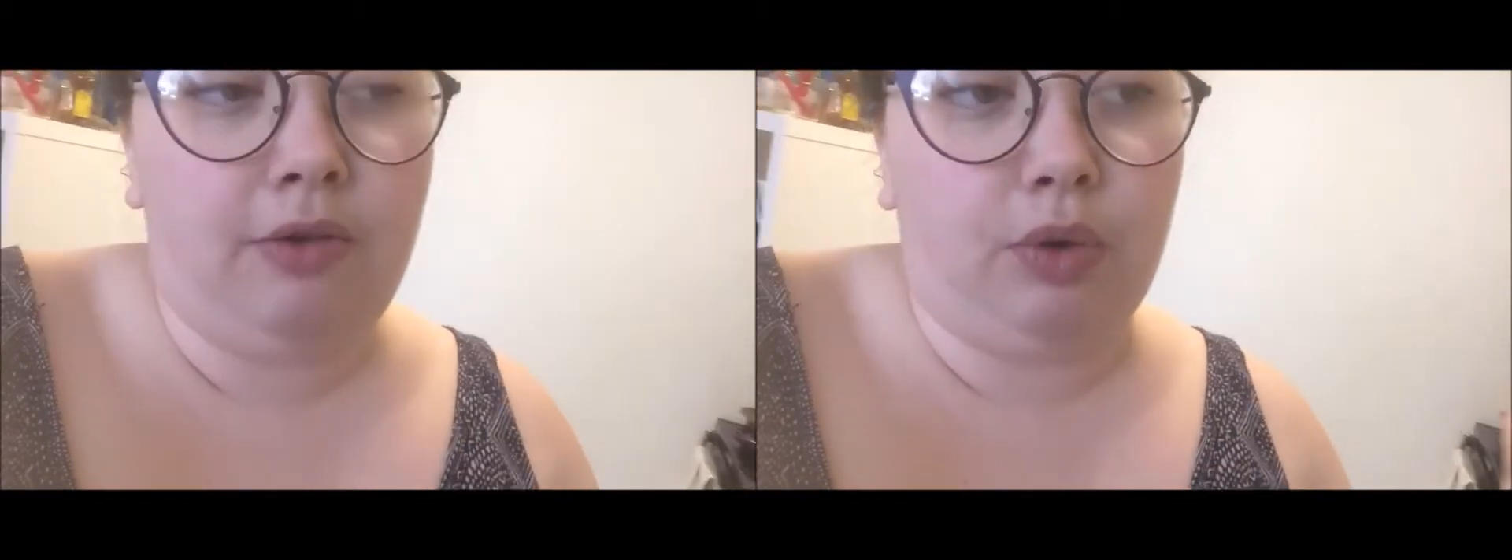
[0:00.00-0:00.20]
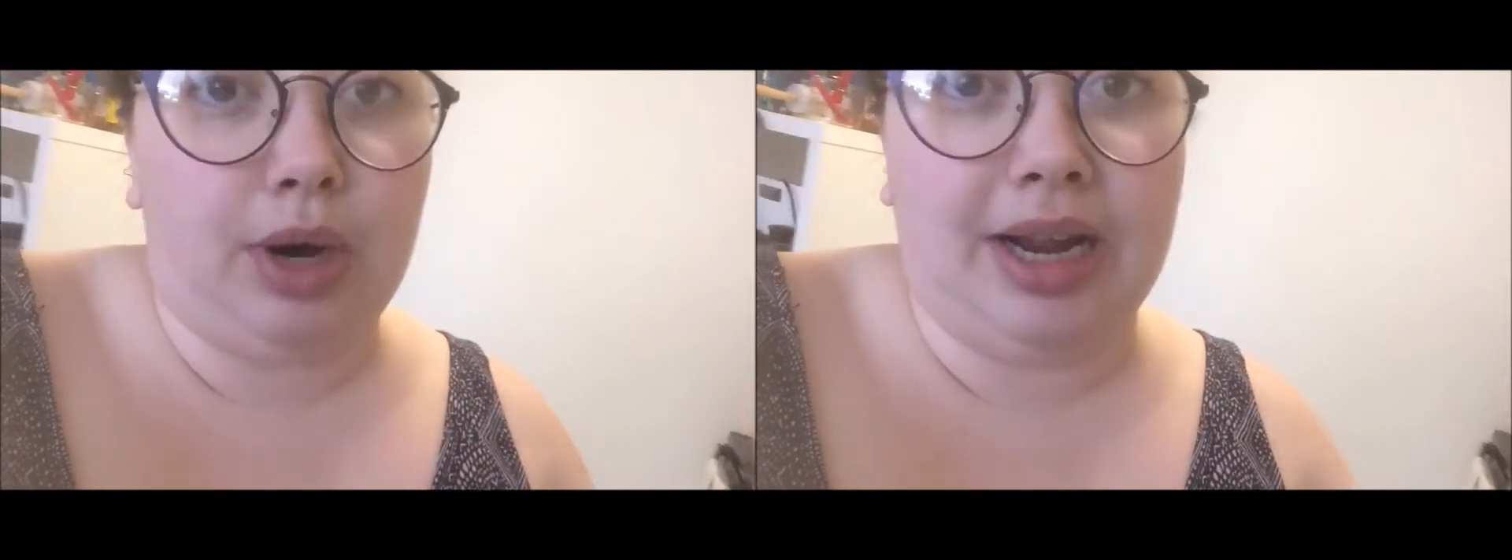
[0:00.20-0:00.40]

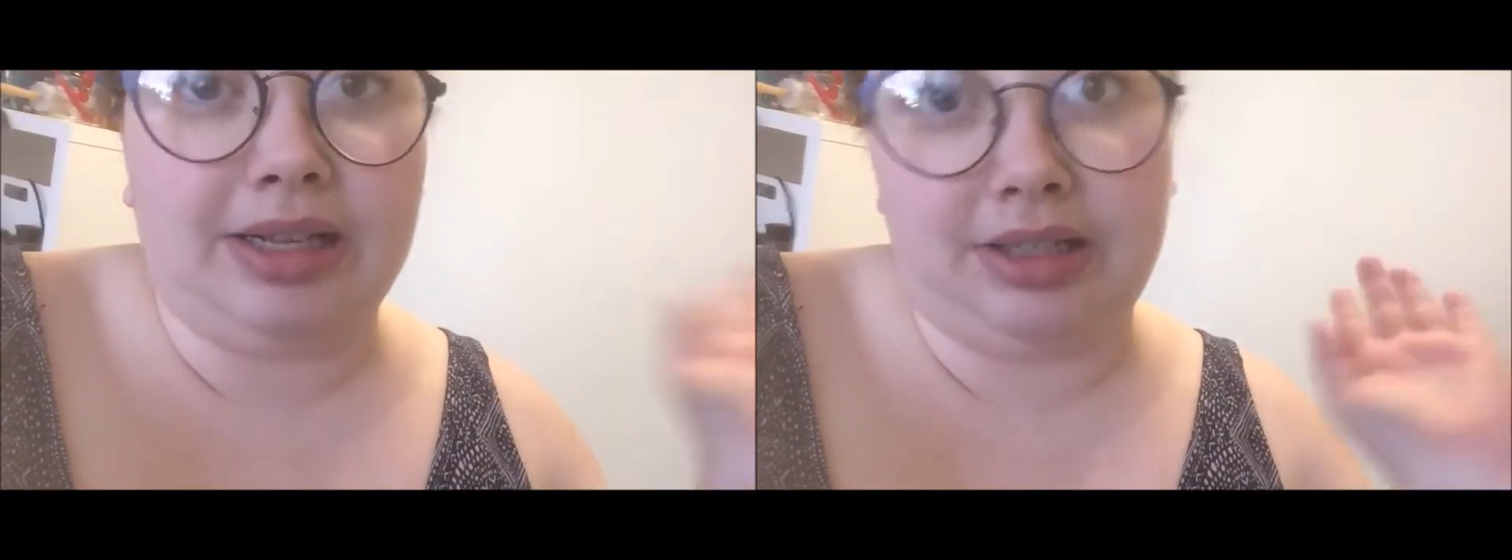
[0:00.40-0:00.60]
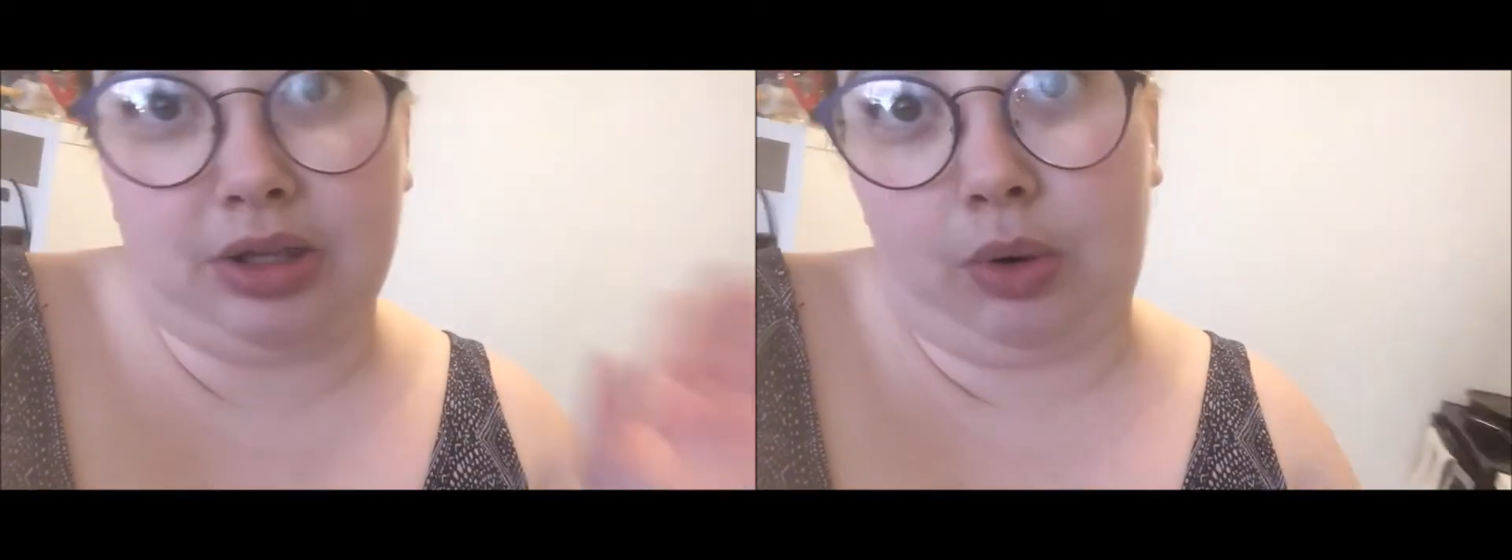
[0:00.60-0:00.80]
for
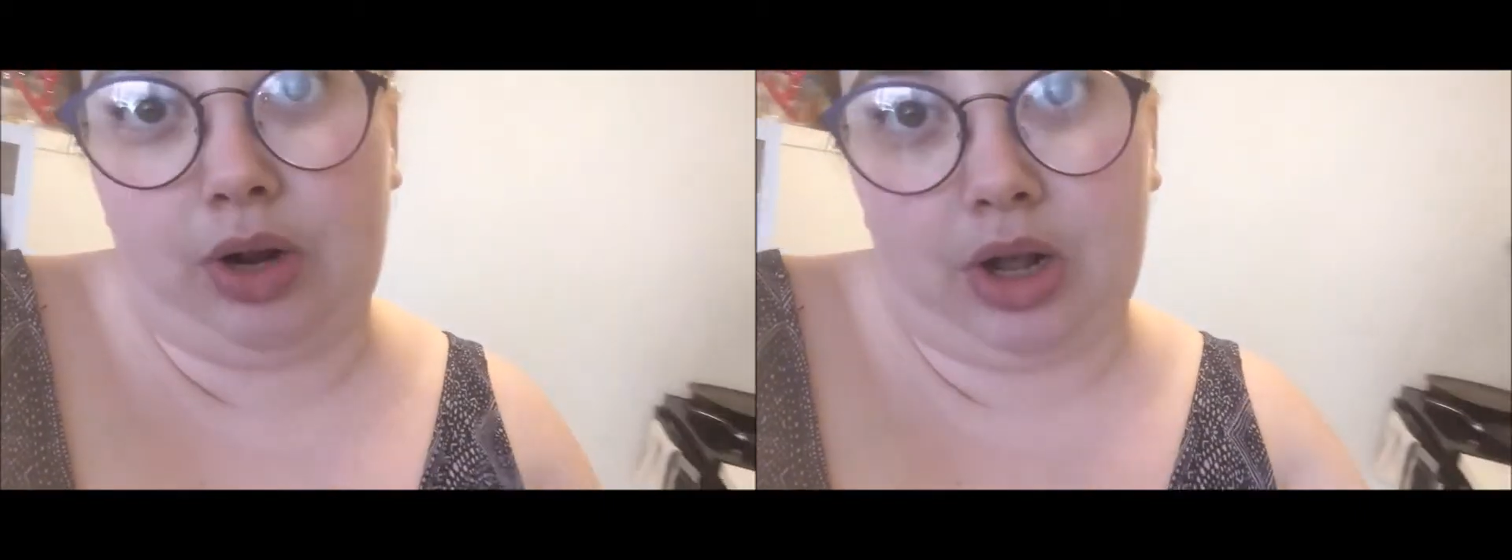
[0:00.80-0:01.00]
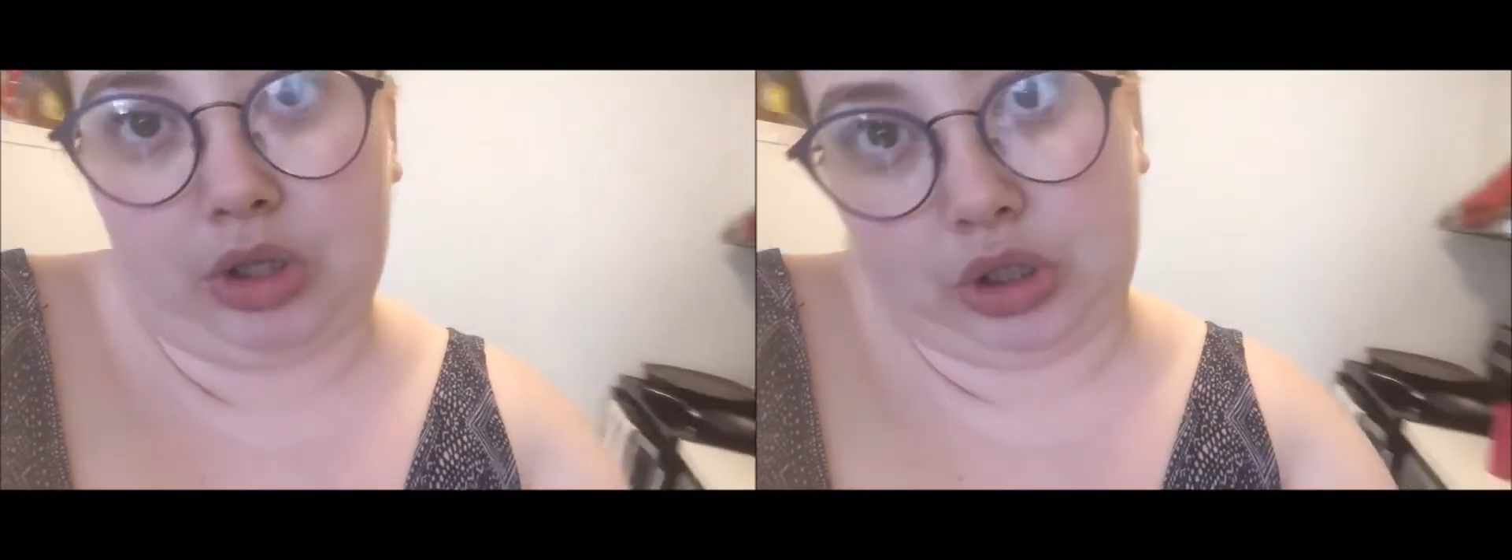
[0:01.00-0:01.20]
a
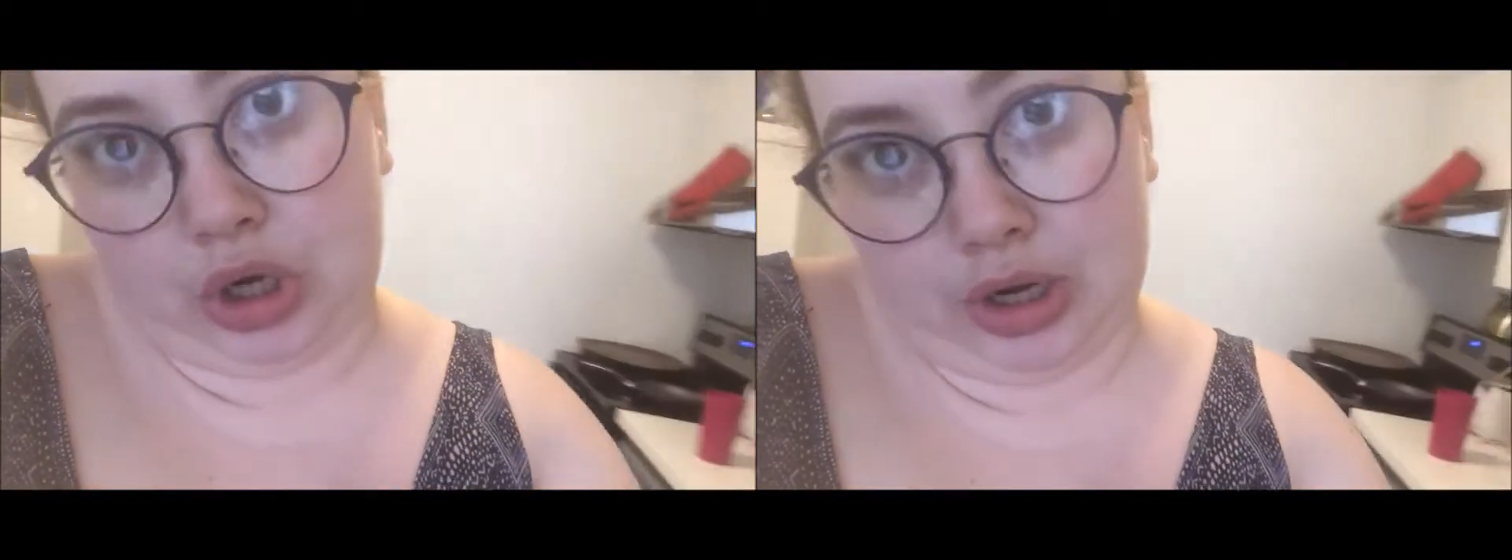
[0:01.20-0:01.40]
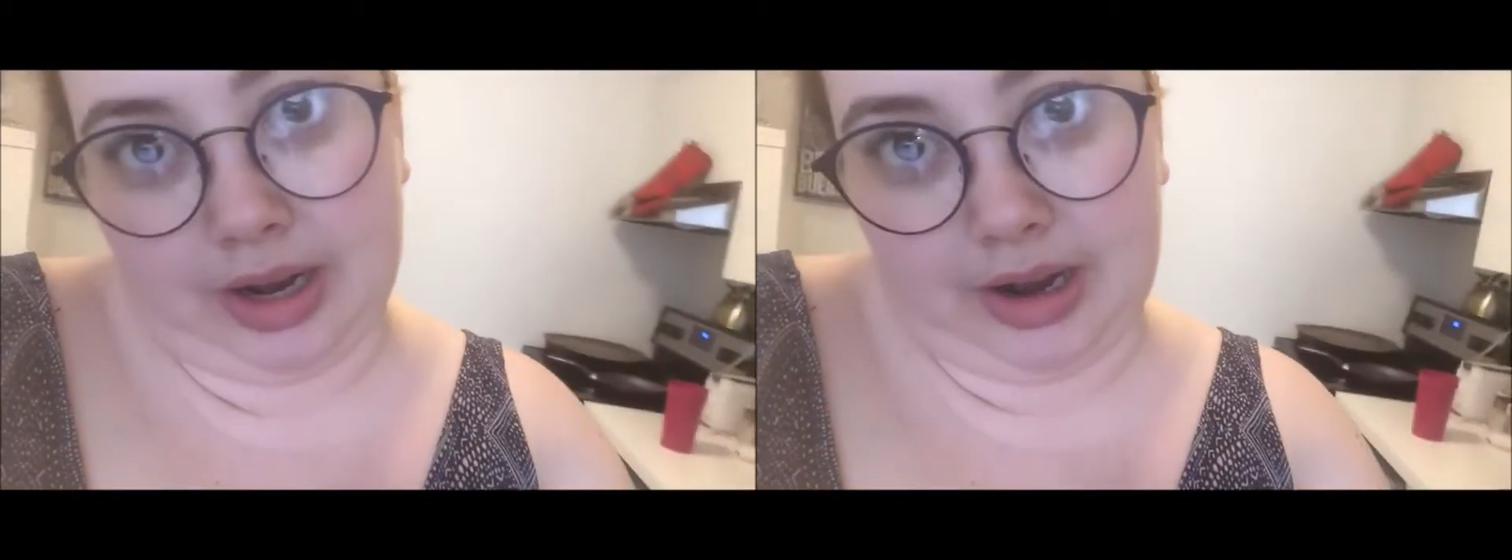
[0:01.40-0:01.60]
soda
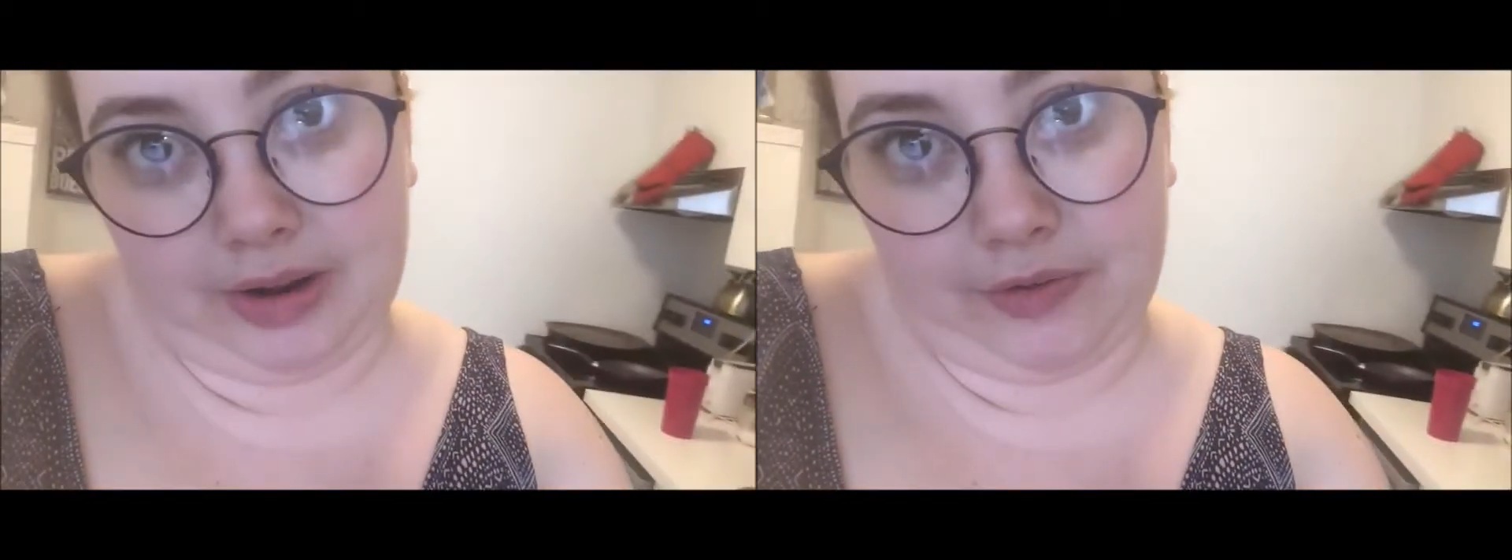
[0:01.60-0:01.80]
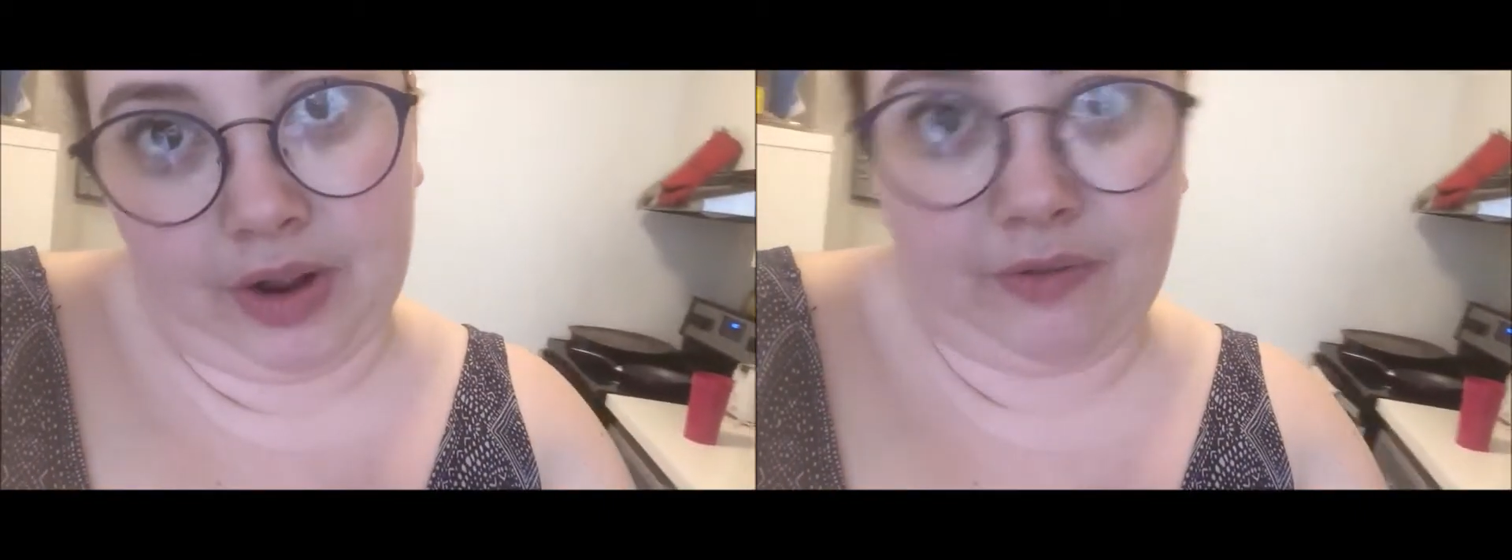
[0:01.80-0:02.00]
alternative